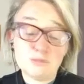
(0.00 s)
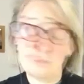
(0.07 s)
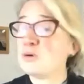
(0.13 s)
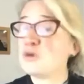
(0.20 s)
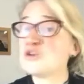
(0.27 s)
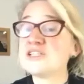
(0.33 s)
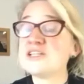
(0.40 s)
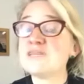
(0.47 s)

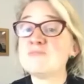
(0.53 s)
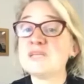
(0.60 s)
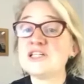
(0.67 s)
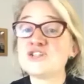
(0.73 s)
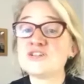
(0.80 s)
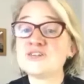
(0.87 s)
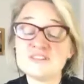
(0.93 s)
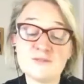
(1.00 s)
But positive
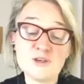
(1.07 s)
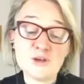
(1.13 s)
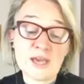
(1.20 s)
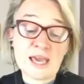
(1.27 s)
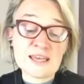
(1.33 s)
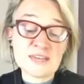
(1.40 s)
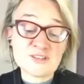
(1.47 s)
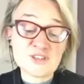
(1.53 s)
mentions of
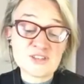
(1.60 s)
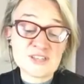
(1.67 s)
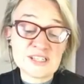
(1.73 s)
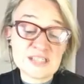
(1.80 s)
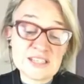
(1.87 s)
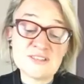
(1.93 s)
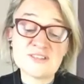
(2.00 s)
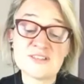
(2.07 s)
UK
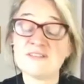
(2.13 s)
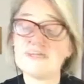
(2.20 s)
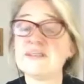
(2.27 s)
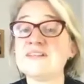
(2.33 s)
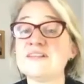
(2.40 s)
cities